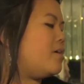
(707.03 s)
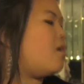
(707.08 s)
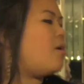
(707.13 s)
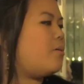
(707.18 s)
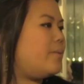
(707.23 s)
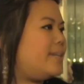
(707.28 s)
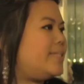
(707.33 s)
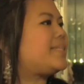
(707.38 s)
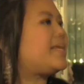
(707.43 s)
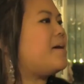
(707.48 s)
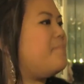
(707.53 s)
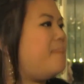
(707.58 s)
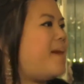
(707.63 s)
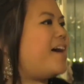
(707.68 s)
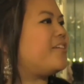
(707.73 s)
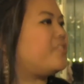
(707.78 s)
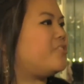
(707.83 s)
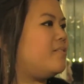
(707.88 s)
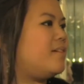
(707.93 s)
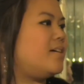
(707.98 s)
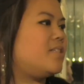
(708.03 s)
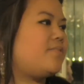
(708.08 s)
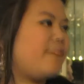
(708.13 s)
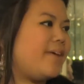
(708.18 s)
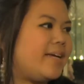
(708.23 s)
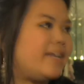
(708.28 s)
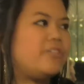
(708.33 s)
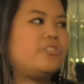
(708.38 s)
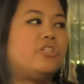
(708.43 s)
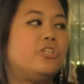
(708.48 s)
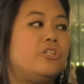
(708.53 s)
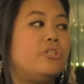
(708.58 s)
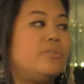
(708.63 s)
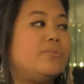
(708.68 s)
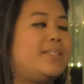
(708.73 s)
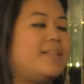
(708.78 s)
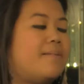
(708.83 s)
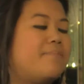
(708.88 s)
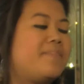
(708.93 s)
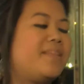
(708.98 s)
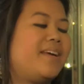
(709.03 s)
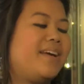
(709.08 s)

always come back to Las Vegas to do something.